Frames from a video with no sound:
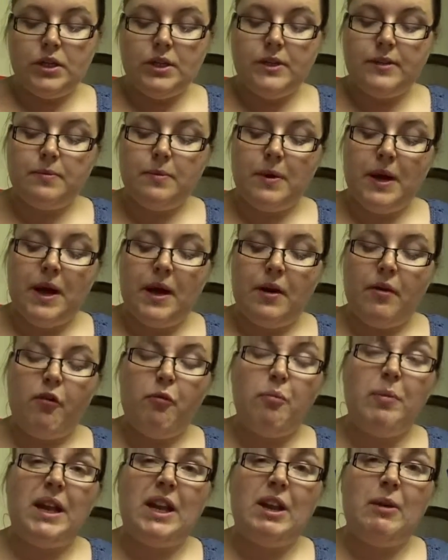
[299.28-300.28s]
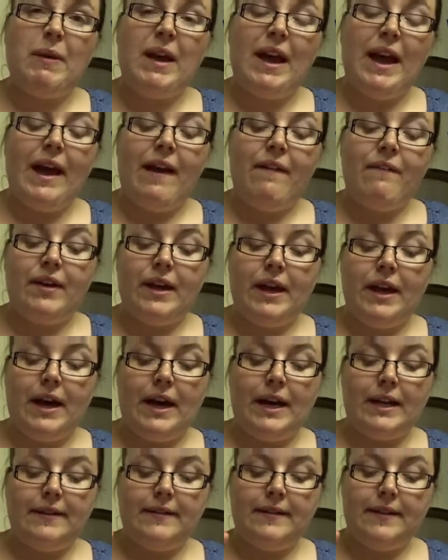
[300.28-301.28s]
Just where I've been a bit heavier
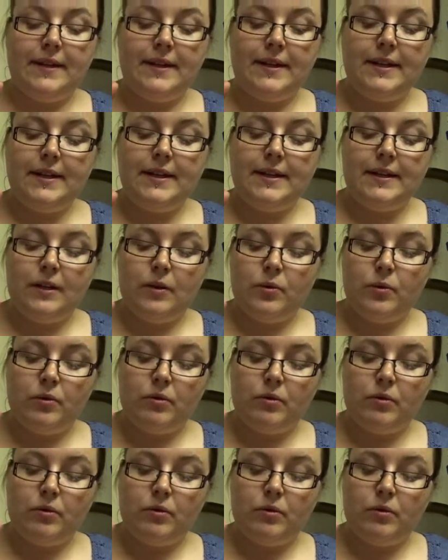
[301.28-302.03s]
handed in the